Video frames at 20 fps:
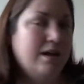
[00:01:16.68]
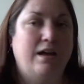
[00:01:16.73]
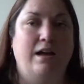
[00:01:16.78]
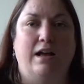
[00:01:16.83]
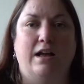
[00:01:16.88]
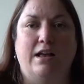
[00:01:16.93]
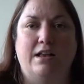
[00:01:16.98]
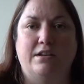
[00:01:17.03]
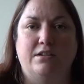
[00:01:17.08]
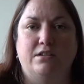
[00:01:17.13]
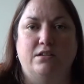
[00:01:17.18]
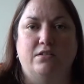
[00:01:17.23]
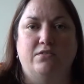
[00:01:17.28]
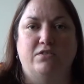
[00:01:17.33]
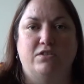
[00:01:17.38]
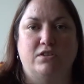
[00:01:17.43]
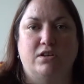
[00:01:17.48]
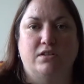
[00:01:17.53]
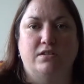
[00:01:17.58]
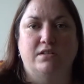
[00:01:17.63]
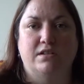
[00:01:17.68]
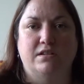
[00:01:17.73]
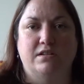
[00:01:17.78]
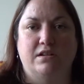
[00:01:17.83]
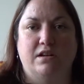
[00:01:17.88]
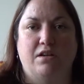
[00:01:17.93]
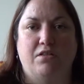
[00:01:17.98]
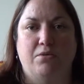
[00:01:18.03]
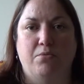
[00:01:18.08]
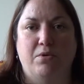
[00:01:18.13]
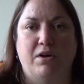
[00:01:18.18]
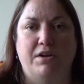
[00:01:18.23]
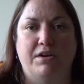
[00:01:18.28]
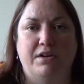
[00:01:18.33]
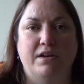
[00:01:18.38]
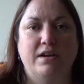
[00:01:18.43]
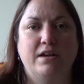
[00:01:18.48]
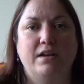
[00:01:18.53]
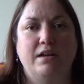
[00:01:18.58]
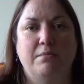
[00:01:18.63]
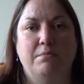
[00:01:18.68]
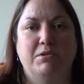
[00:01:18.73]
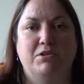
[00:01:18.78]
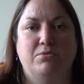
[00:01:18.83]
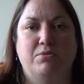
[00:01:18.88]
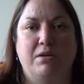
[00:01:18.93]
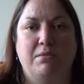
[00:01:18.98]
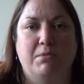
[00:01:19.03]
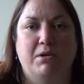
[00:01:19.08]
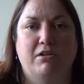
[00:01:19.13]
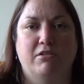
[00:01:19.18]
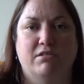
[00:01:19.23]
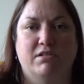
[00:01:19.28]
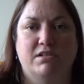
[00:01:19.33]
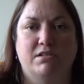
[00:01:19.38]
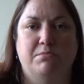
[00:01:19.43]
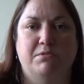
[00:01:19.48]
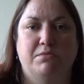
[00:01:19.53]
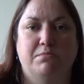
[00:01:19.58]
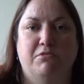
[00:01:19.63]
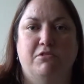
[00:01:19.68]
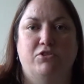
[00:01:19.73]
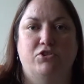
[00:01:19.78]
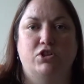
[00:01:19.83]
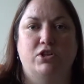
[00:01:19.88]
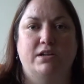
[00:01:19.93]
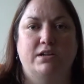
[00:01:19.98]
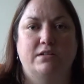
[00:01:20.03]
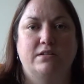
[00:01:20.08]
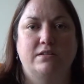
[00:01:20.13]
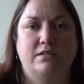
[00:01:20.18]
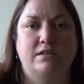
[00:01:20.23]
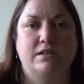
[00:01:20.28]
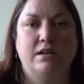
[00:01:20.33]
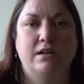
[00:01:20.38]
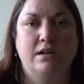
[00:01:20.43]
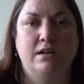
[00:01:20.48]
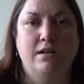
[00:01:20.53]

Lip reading: and I've started another one in between my Christmas projects.